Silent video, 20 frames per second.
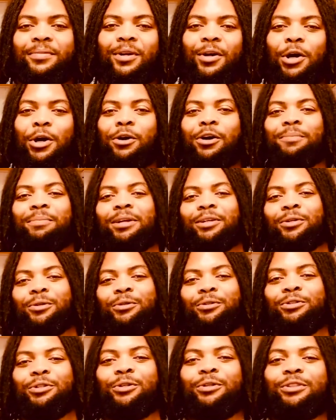All right, my little
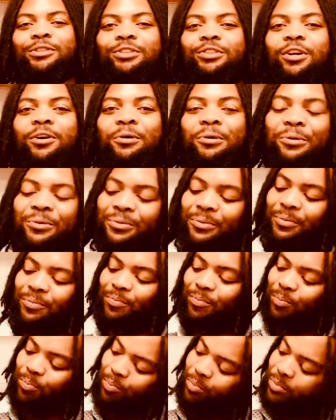students. So,
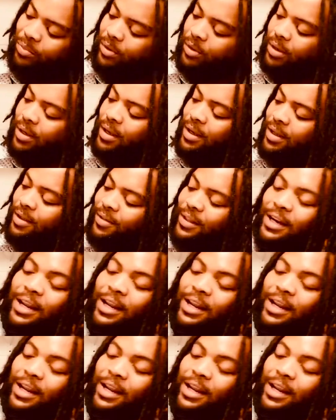the